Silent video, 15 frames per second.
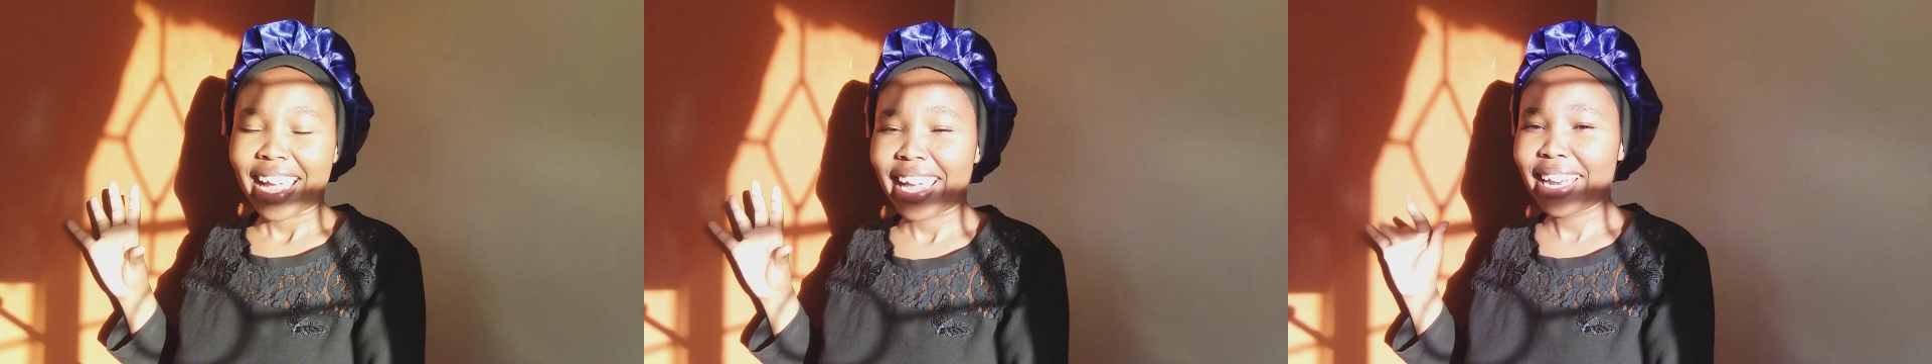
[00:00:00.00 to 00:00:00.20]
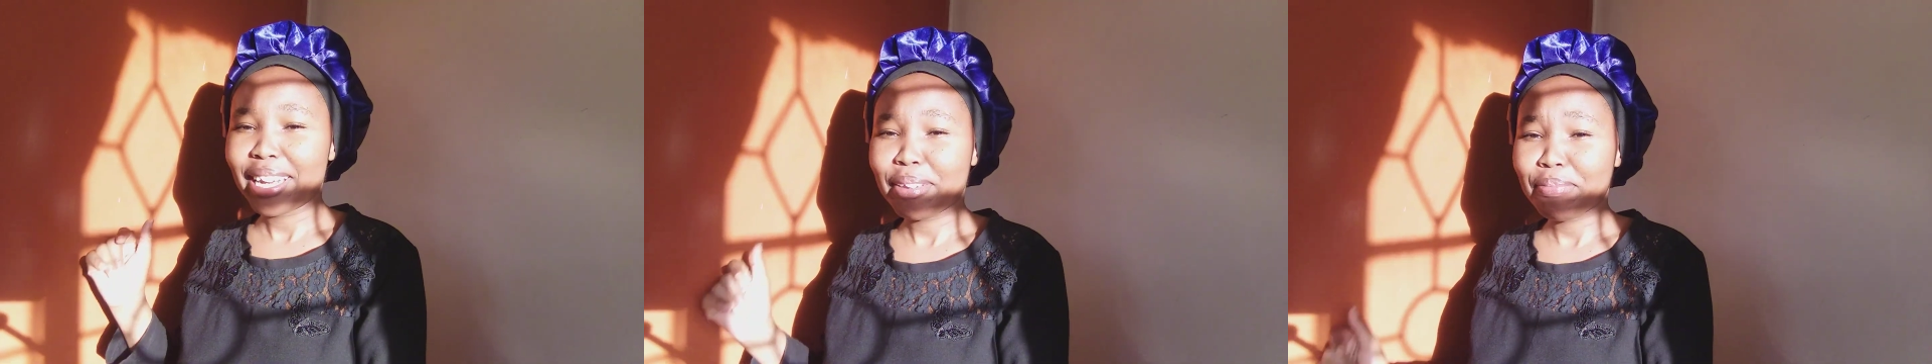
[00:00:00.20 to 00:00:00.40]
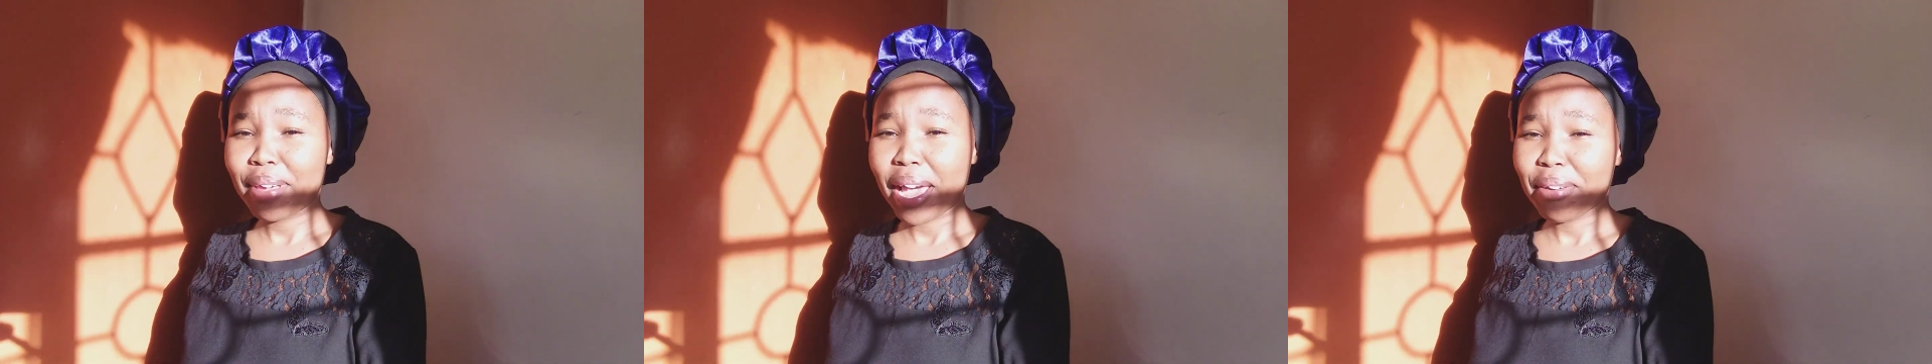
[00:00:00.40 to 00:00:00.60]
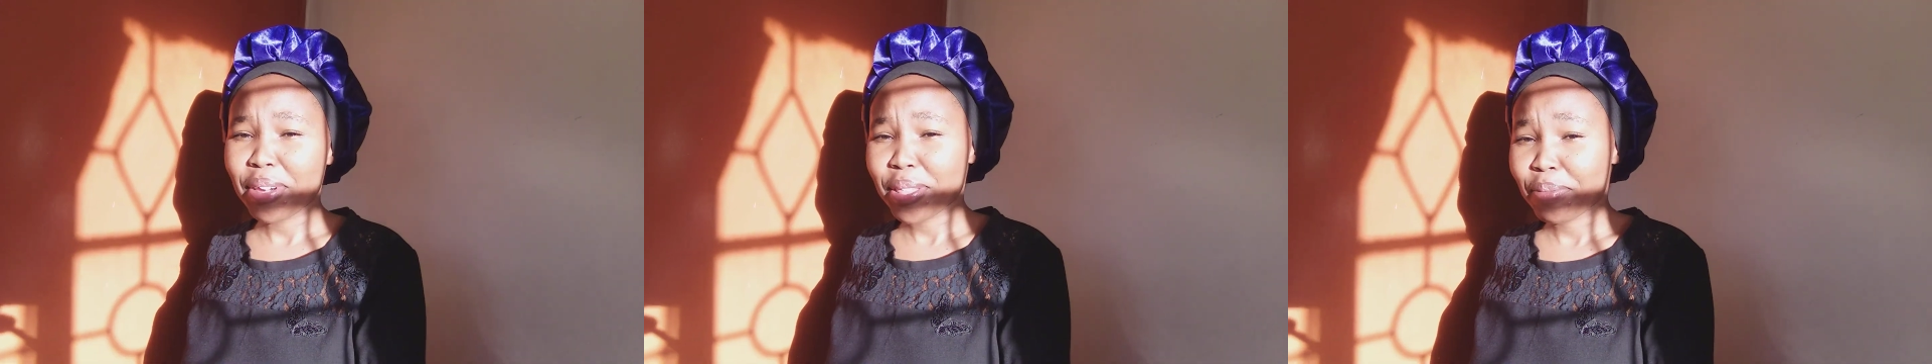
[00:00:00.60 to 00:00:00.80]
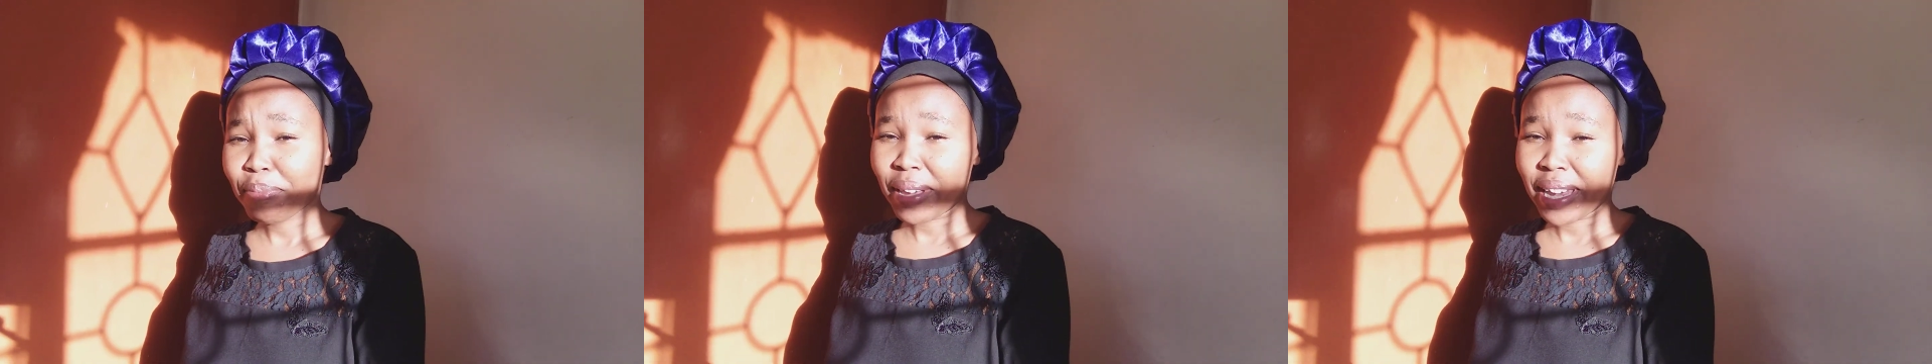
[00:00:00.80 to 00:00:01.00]
kindly bear
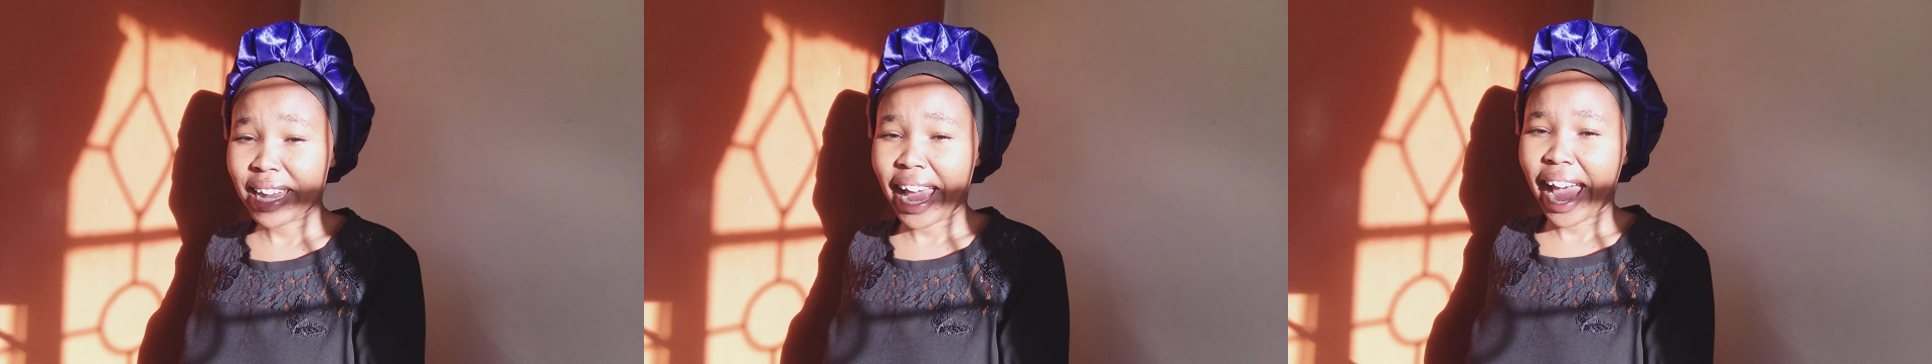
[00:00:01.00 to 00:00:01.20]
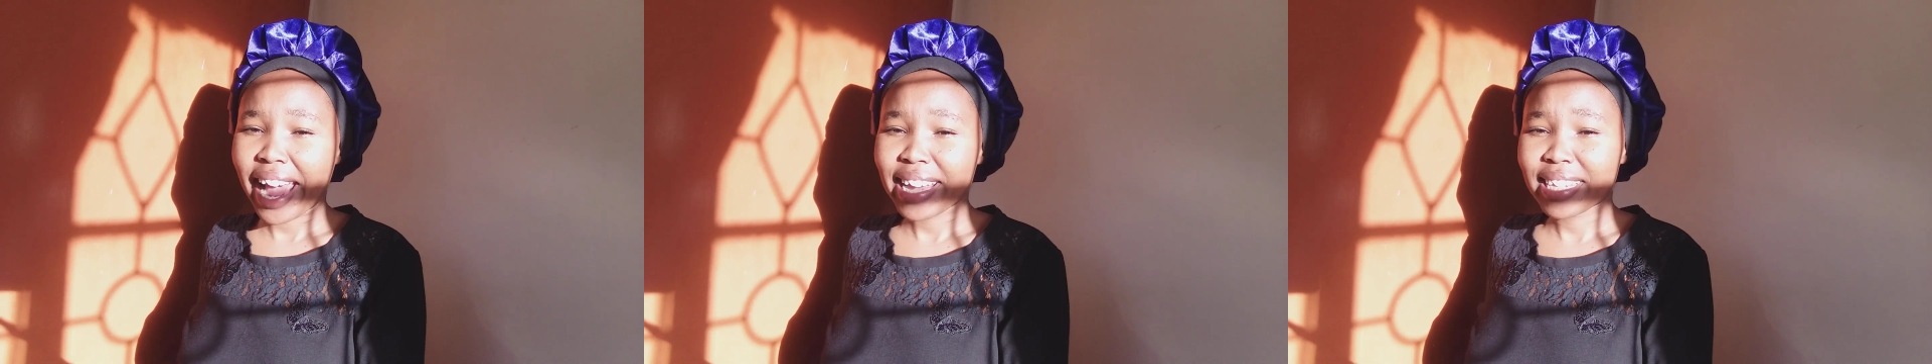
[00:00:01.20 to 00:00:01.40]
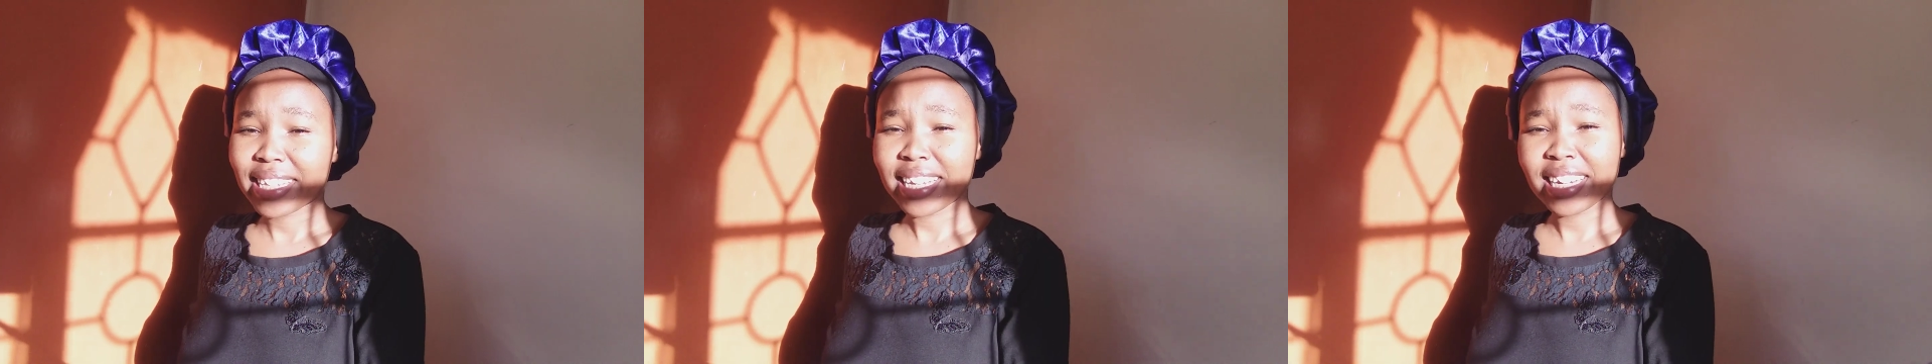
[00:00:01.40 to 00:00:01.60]
with me guys